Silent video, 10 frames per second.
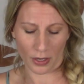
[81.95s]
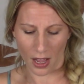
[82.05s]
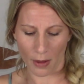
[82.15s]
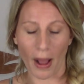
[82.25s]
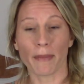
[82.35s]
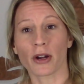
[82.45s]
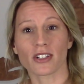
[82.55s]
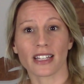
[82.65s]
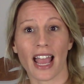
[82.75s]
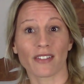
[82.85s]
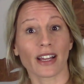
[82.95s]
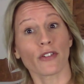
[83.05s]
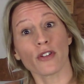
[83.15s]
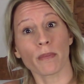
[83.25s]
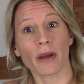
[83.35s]
I personally have like a
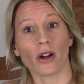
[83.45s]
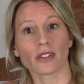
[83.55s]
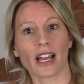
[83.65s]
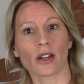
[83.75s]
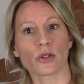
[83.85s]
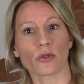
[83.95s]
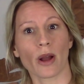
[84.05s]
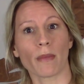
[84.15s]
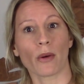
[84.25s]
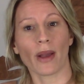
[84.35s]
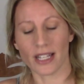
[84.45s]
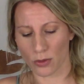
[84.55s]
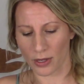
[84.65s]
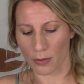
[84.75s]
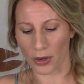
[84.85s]
fit belt that goes around my waist
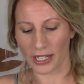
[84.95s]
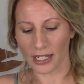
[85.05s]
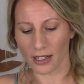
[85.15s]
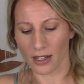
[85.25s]
when I'm running.